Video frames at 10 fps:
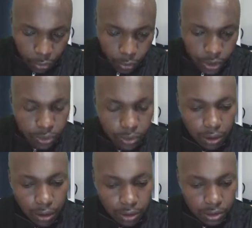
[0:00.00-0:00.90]
which will
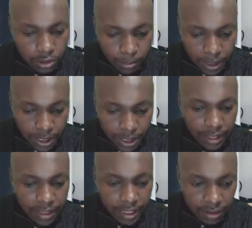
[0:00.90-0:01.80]
also be
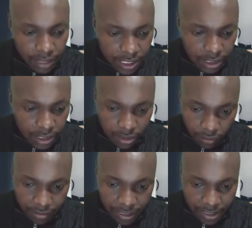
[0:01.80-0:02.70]
the gradient
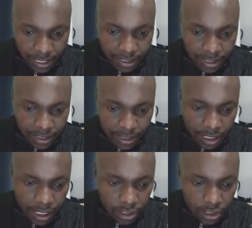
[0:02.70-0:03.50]
of the tangent.